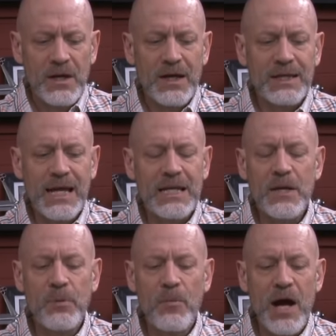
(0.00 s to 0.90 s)
Again,
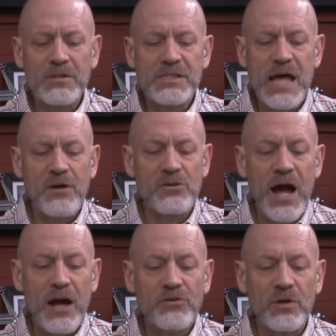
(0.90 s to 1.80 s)
he promotes sound
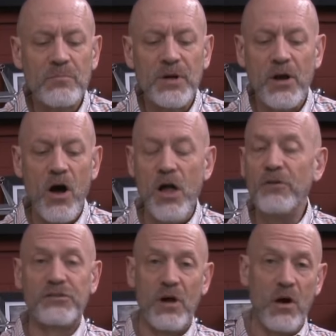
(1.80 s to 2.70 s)
doctrine, but
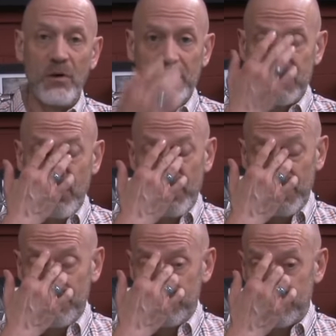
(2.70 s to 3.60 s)
also, and so
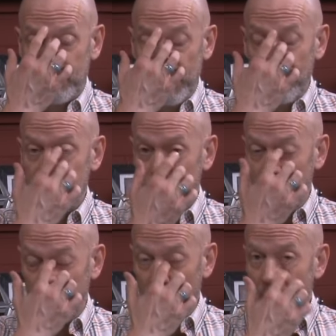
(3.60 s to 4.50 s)
here's here's
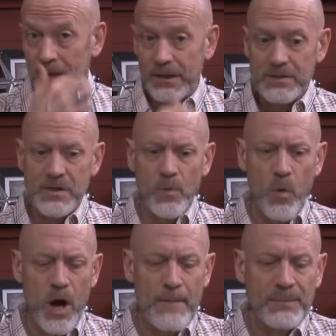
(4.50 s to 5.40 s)
where the rot is. Number
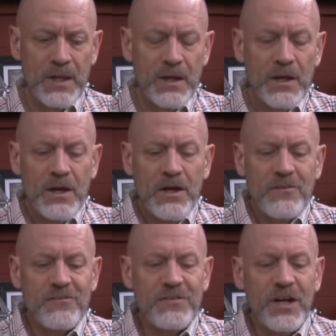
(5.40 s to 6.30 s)
one,
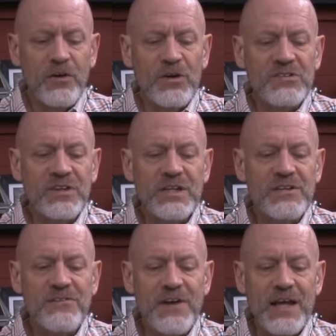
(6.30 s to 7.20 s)
vigorously
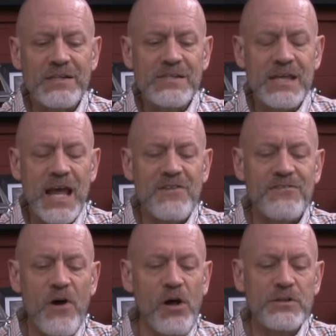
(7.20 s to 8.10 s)
defends a
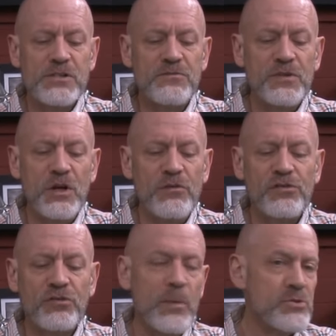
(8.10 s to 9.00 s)
false view of
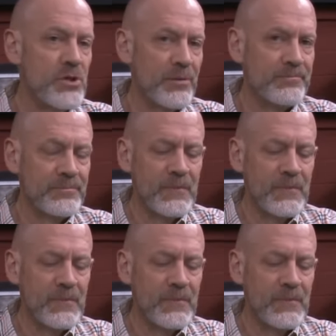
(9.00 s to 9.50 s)
Scripture